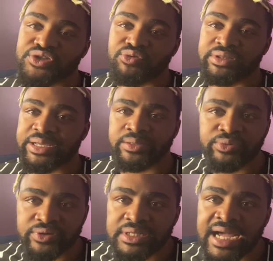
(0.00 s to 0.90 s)

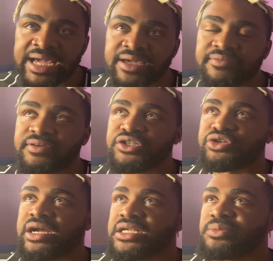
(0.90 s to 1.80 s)
relatable life and
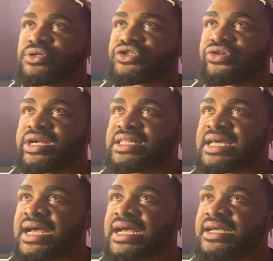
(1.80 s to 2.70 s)
trying to portray
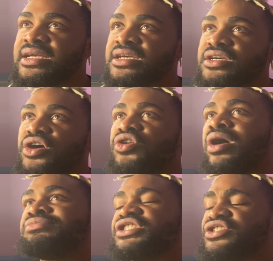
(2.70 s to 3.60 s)
that, oh,
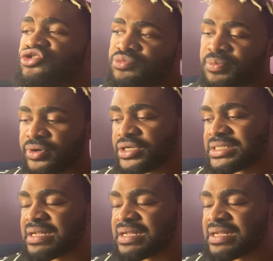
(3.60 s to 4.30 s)
I'm just a normal person.